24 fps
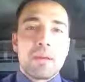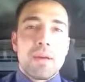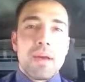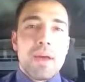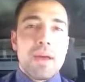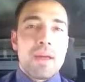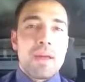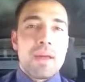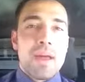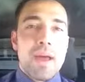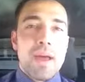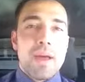
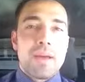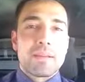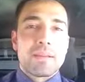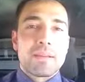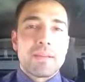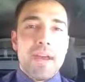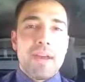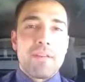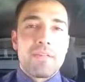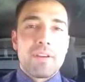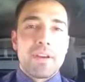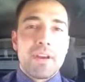Hi
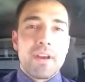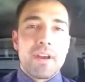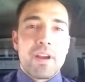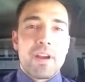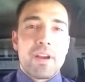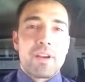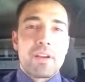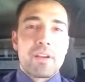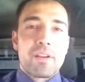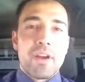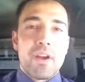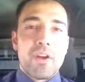guys, Ivan
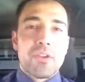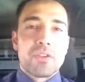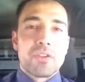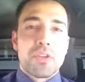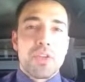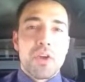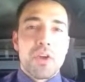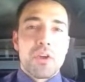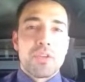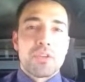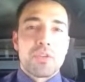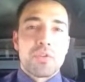here, Coast to
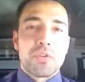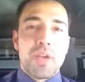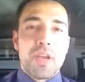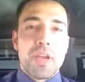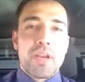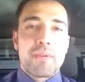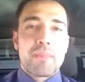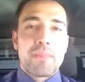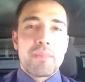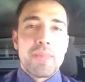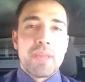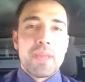Coast
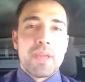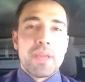REIA,